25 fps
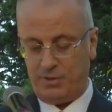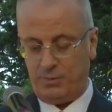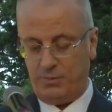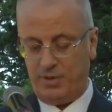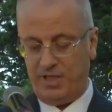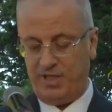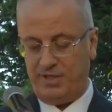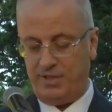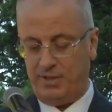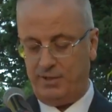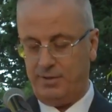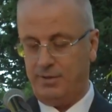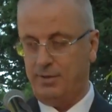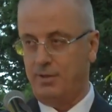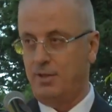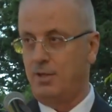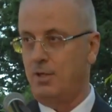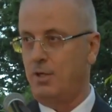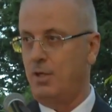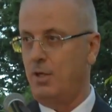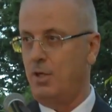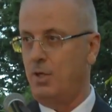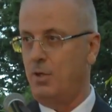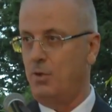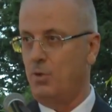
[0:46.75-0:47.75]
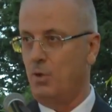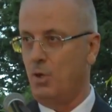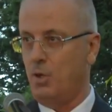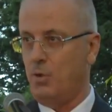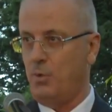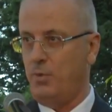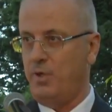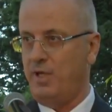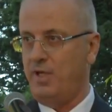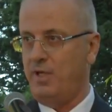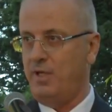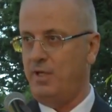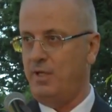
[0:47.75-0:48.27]
Sweden,
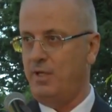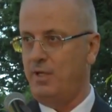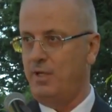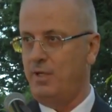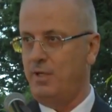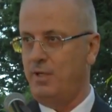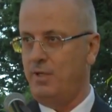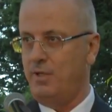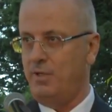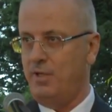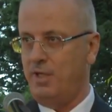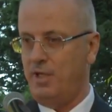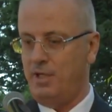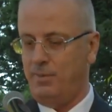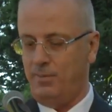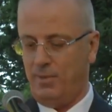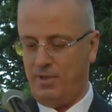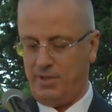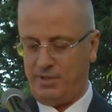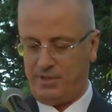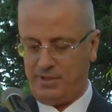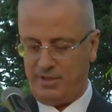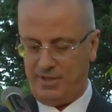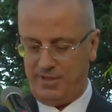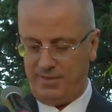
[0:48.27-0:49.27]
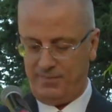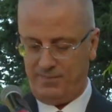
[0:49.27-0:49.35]
Norway, Denmark,